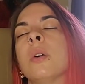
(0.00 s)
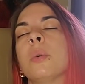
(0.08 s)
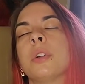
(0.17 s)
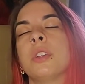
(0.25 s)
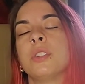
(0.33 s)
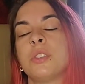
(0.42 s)

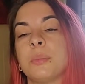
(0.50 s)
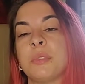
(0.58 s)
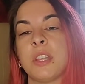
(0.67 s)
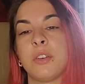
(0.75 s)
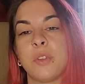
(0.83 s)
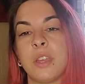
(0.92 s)
We're gonna do some
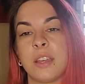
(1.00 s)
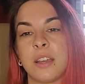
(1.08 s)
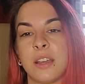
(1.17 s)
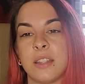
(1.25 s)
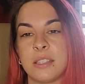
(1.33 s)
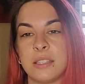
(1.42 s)
self-care
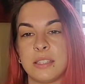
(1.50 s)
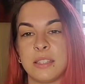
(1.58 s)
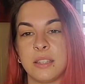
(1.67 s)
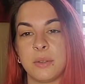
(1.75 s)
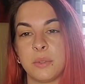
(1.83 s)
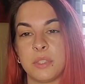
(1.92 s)
cards and
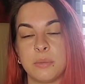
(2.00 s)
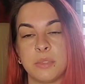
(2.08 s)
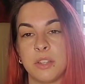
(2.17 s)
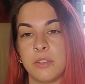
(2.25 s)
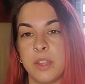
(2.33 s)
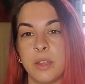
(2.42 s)
see what's some
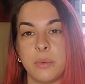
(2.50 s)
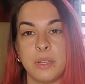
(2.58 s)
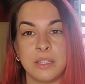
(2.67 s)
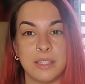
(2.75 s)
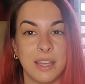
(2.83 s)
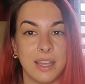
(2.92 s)
self-care we
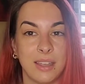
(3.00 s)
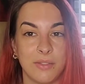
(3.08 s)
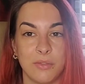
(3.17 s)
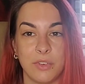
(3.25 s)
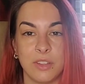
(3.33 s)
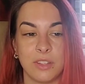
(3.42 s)
can take in
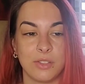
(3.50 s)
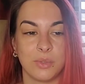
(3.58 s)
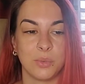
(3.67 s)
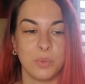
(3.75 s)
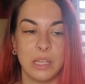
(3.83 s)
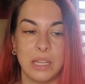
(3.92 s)
for this
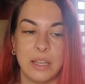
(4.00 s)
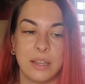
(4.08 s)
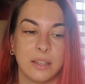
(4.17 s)
week.